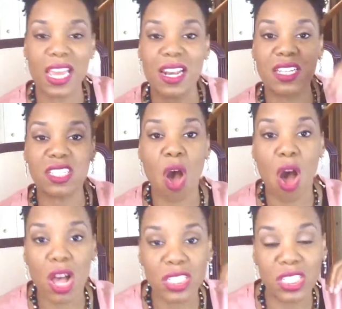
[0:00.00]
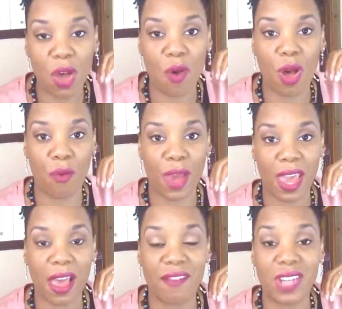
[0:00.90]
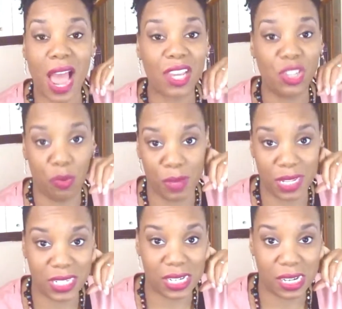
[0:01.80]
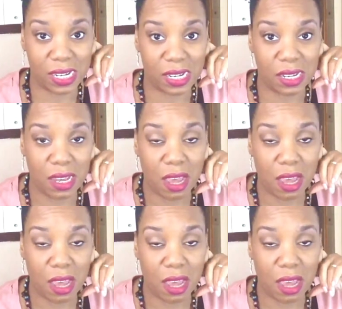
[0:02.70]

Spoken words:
It is also a way of documenting